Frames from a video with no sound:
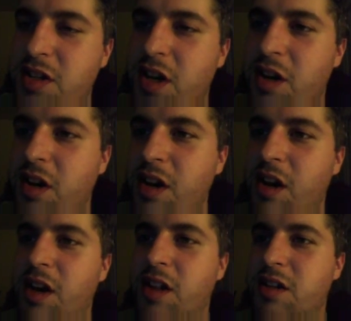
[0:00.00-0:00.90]
who this
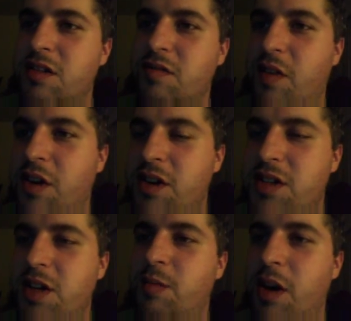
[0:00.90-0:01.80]
person is,
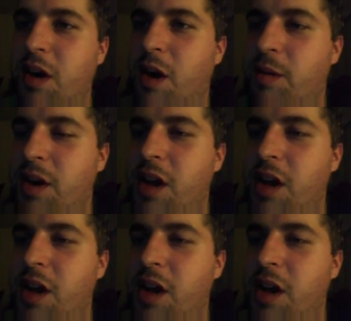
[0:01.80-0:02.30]
and unless